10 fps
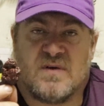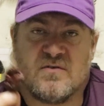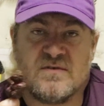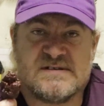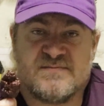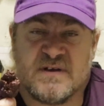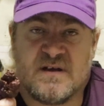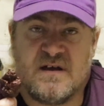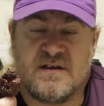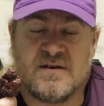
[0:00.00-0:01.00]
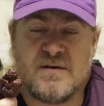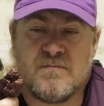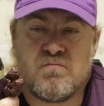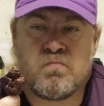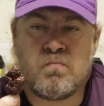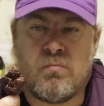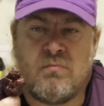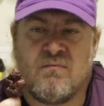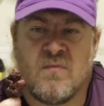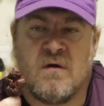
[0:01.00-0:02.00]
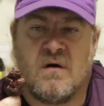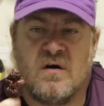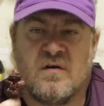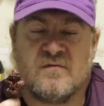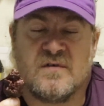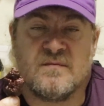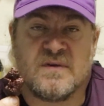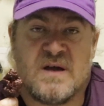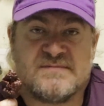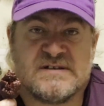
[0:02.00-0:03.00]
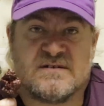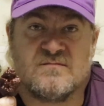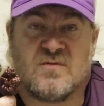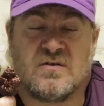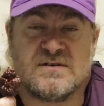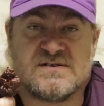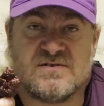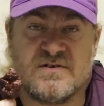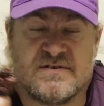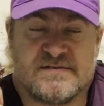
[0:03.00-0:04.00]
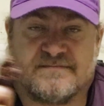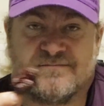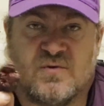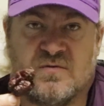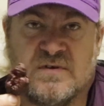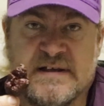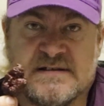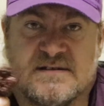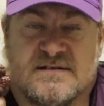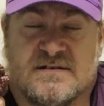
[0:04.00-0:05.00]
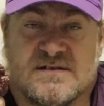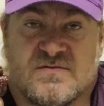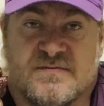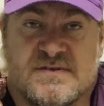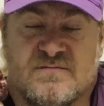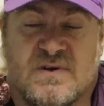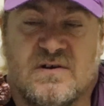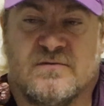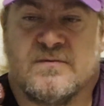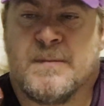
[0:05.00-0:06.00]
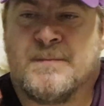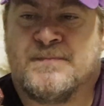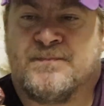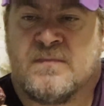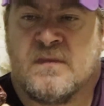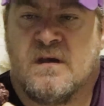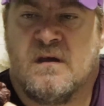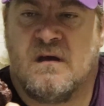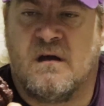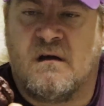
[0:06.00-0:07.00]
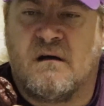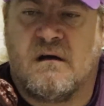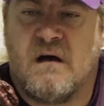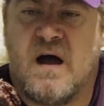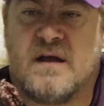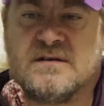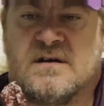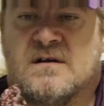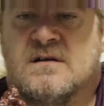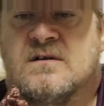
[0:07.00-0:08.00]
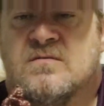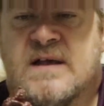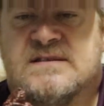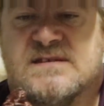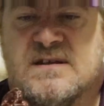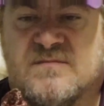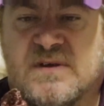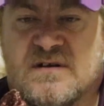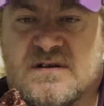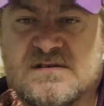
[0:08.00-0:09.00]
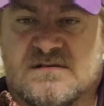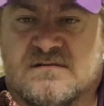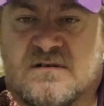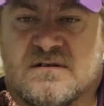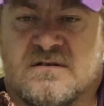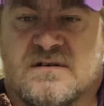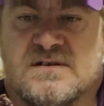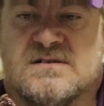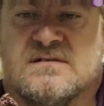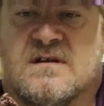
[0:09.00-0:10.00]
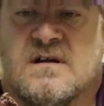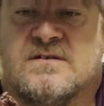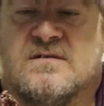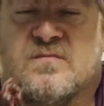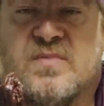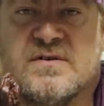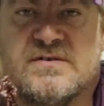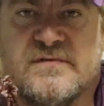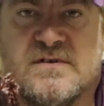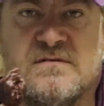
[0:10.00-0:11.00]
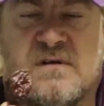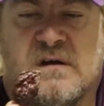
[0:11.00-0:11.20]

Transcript: by Royce McCain of Capsicum Connoisseurs. All links in the description below. And Wayne sent me this on the condition that I do a pod review.